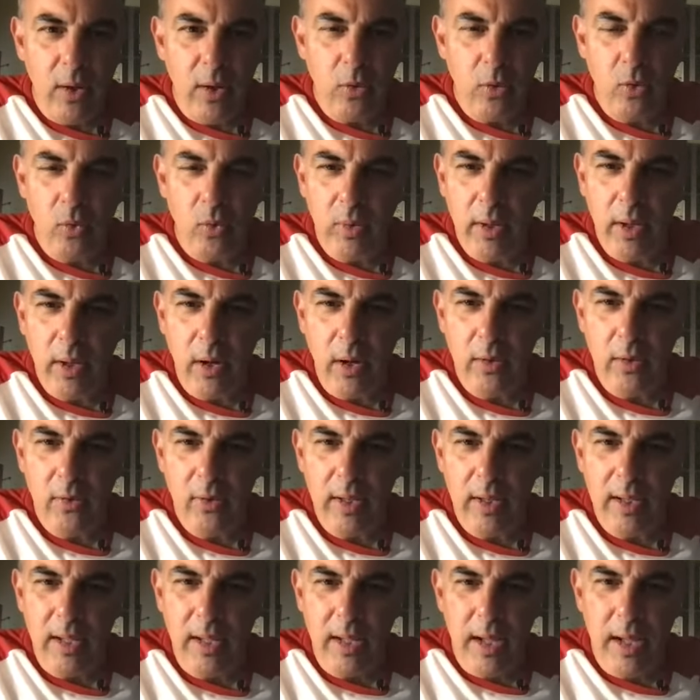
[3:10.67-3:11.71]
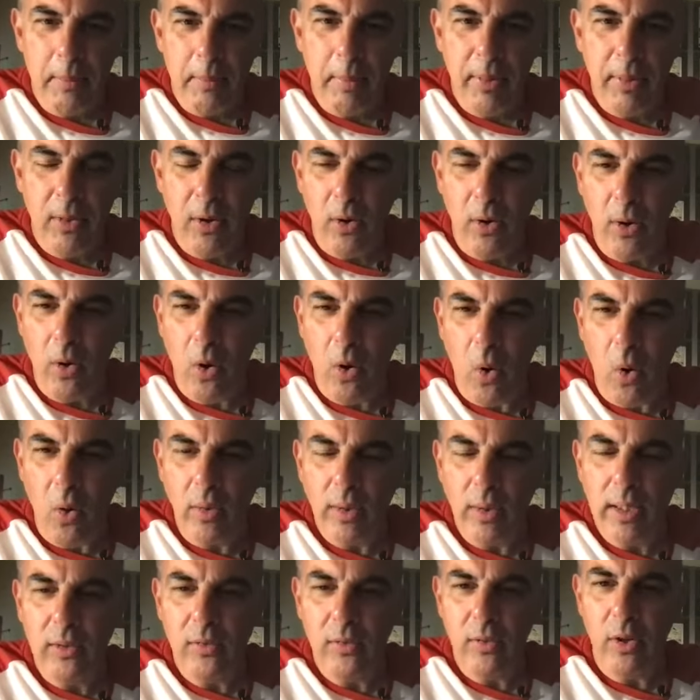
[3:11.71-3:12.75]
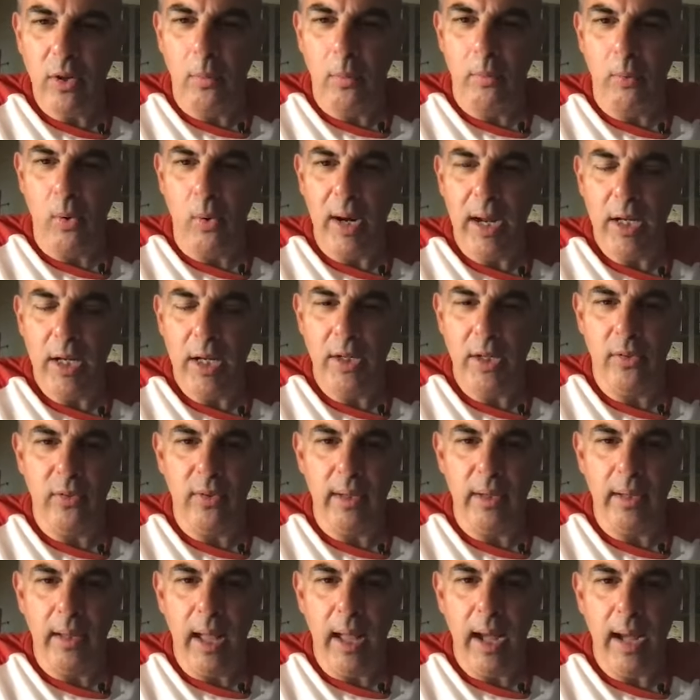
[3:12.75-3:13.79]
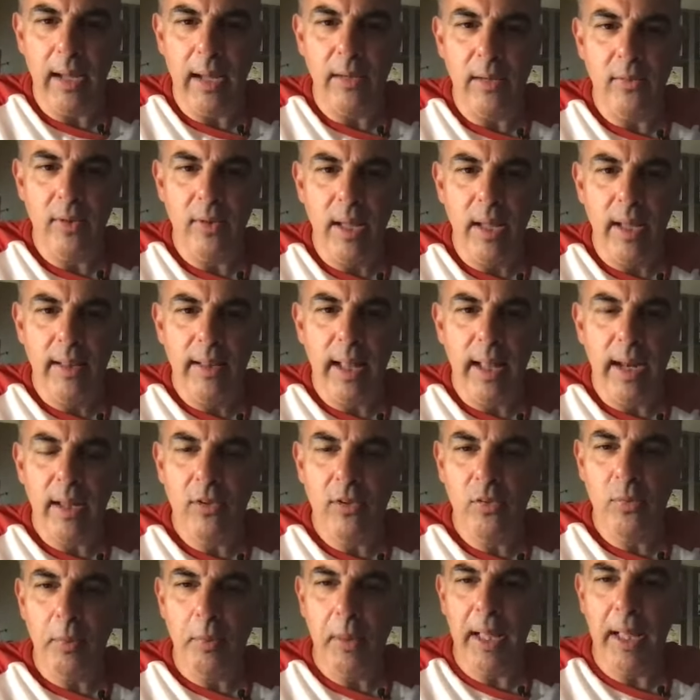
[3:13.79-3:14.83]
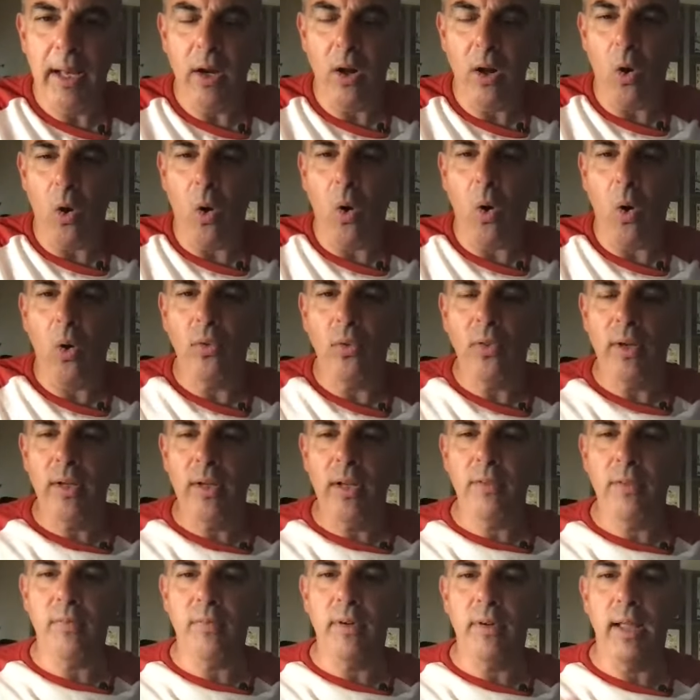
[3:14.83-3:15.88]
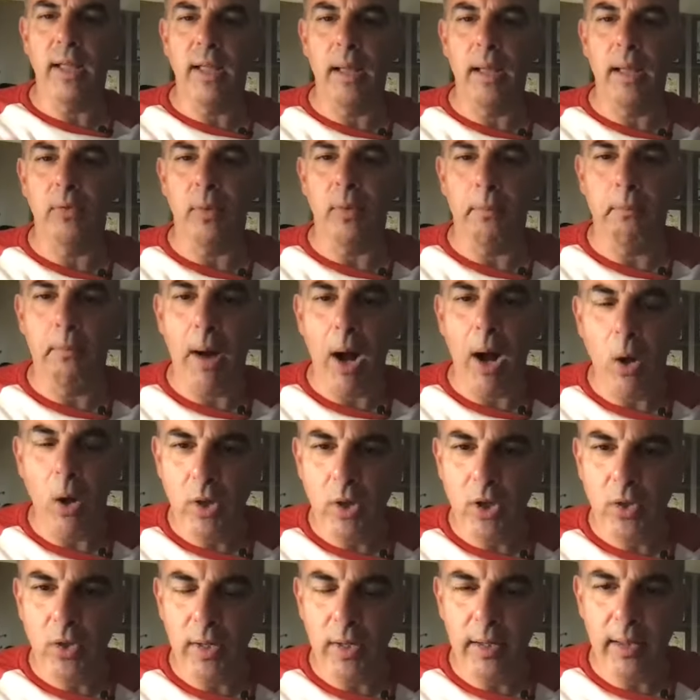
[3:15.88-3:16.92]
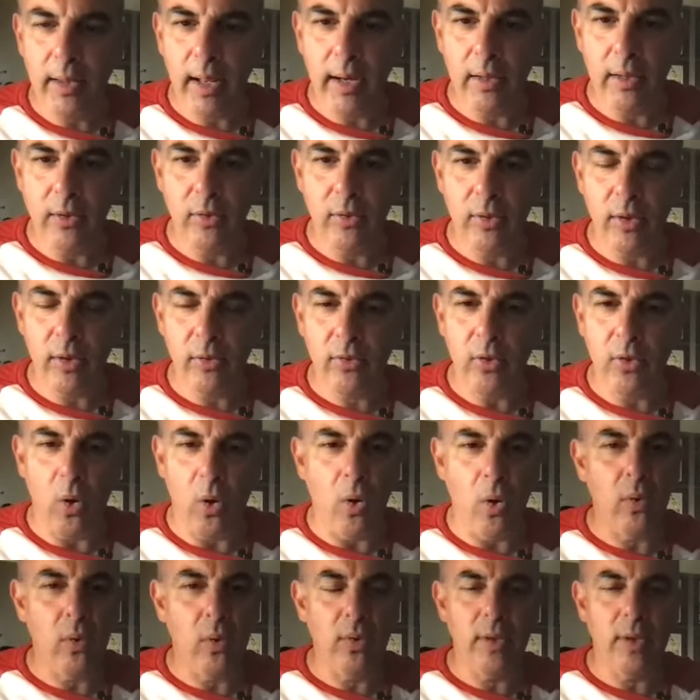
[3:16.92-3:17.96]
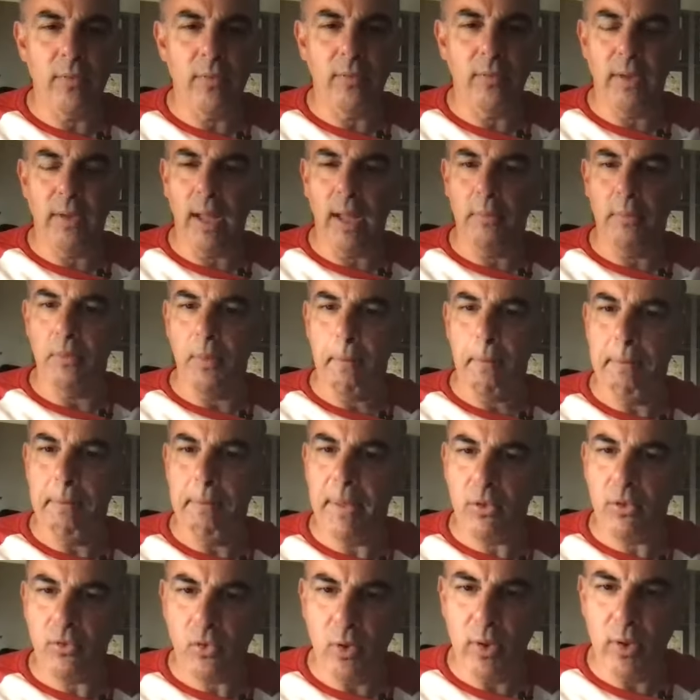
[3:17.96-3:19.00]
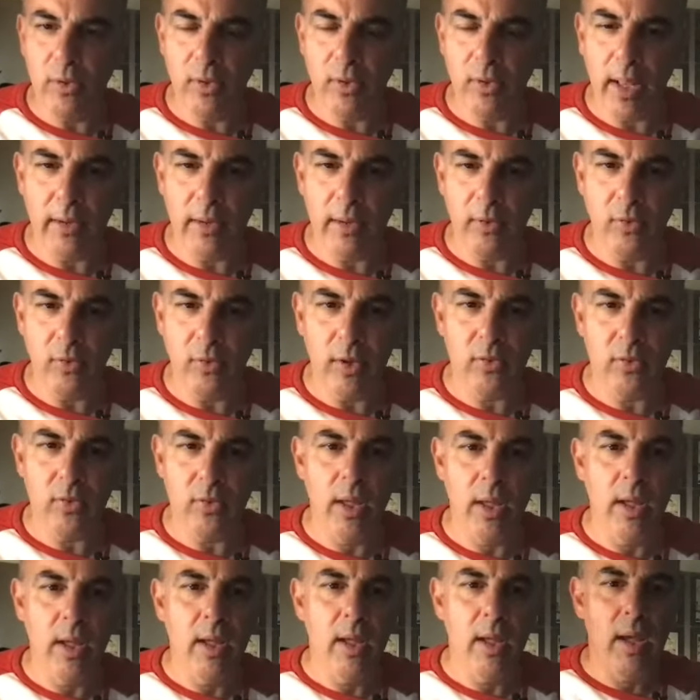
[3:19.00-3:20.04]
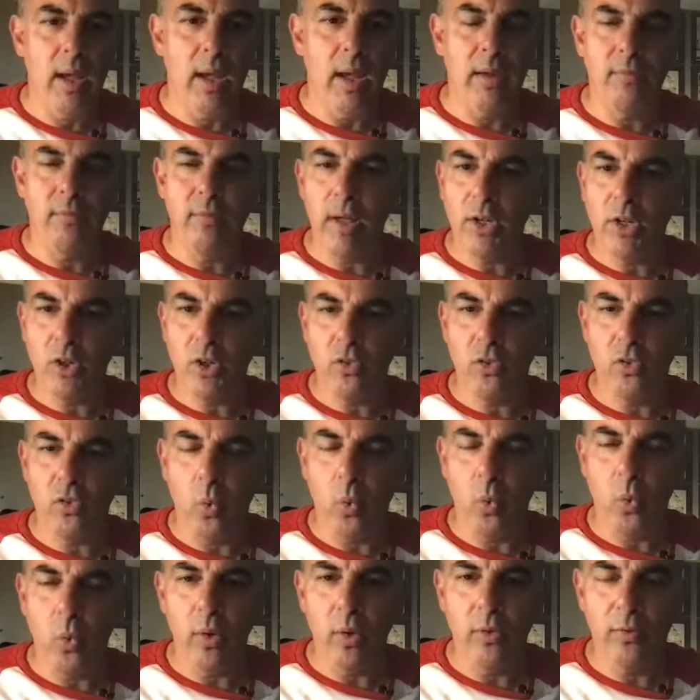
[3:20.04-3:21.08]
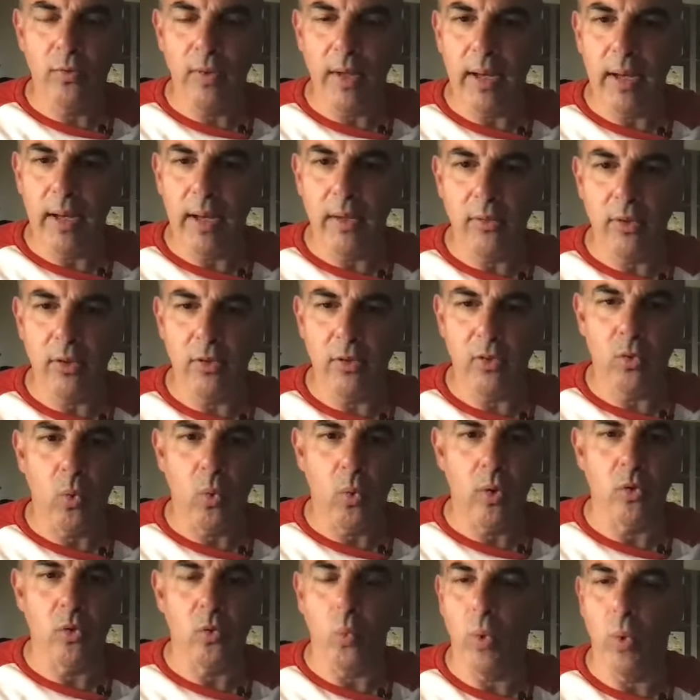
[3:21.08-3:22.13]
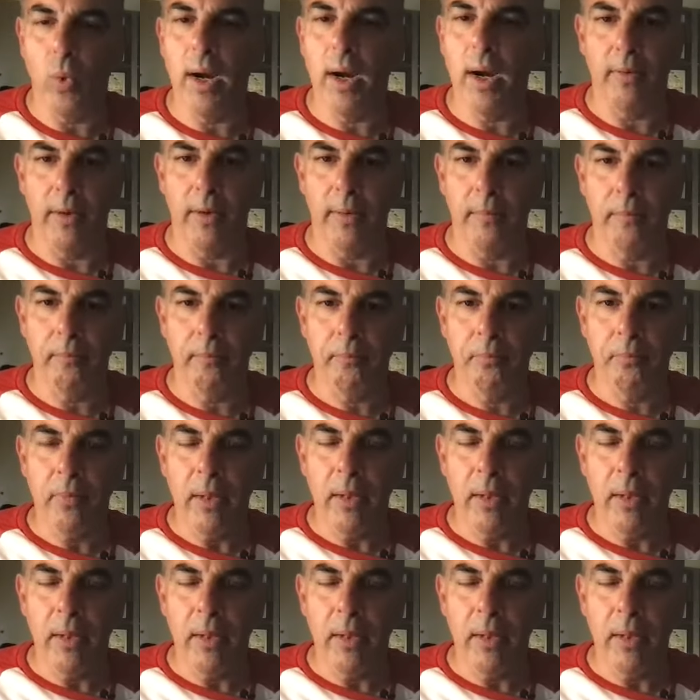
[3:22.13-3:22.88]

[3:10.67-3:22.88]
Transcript: I know it's really hard to see, but there are all these little branches and lines that explain all the different types of poetry that exist, all the different types of mysteries that exist, adventure stories, fantasy stories, whatever.